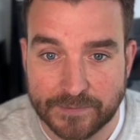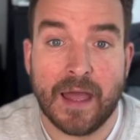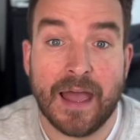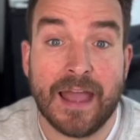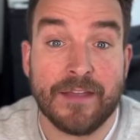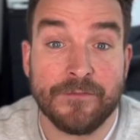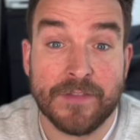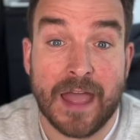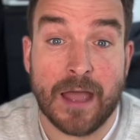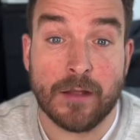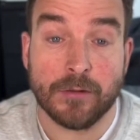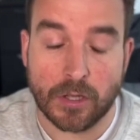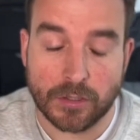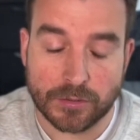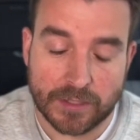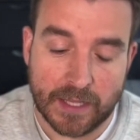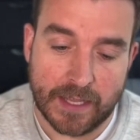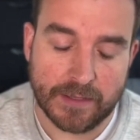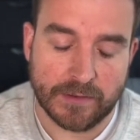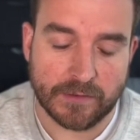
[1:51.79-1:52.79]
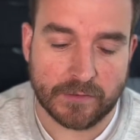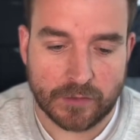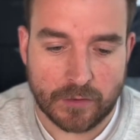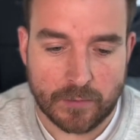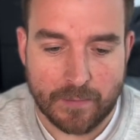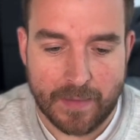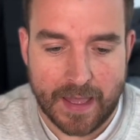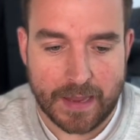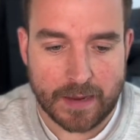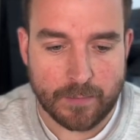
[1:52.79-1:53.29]
I have now logged
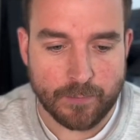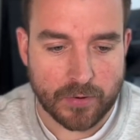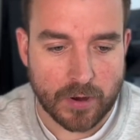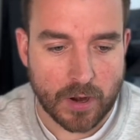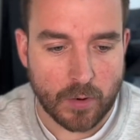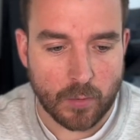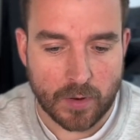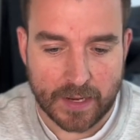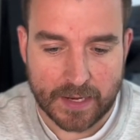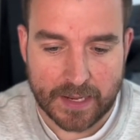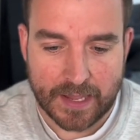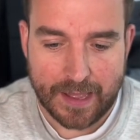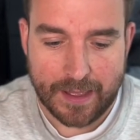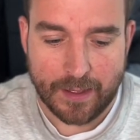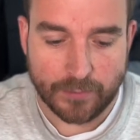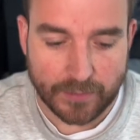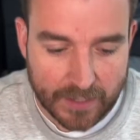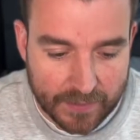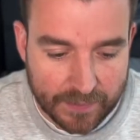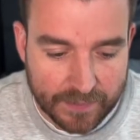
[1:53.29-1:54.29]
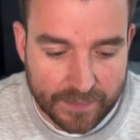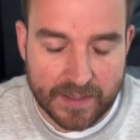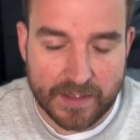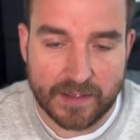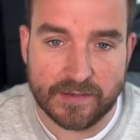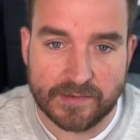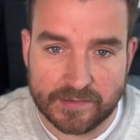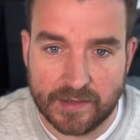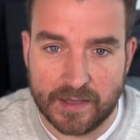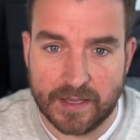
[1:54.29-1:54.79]
into my pro account, and
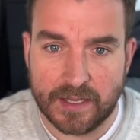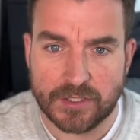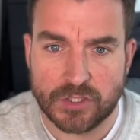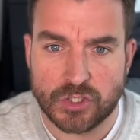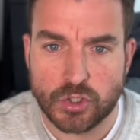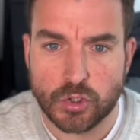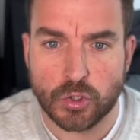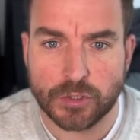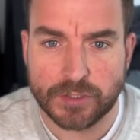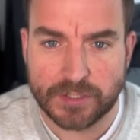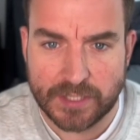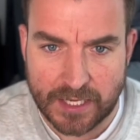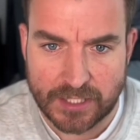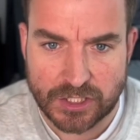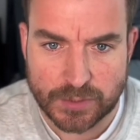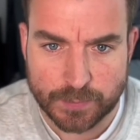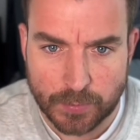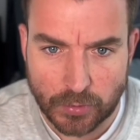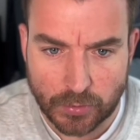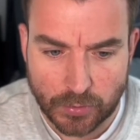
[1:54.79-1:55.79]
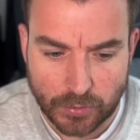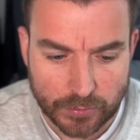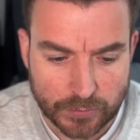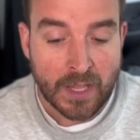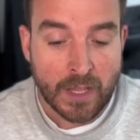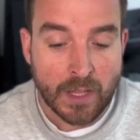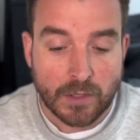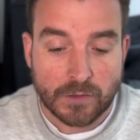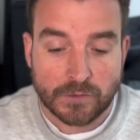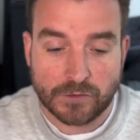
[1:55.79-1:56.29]
this is your dashboard.